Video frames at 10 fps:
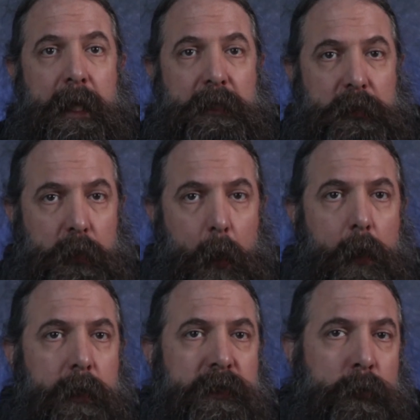As
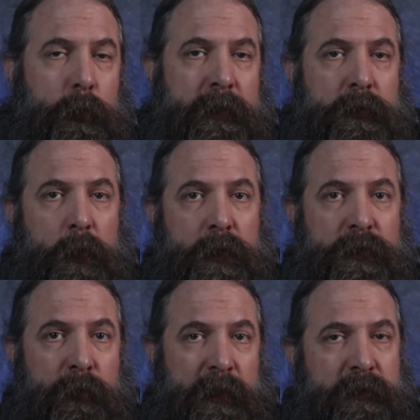long as the
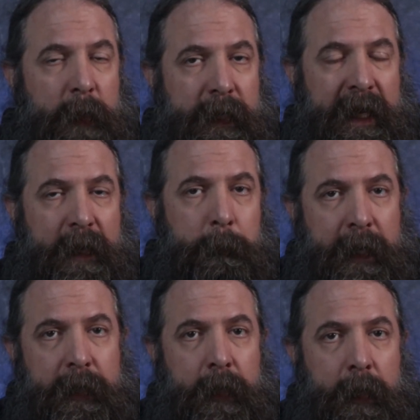resource fits my
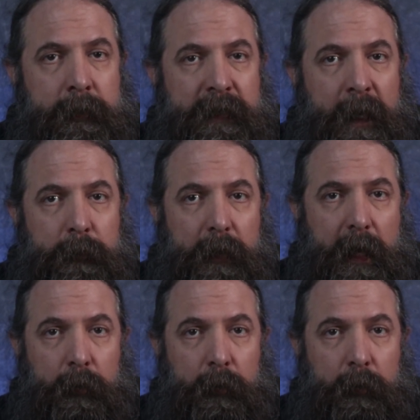campaign concept,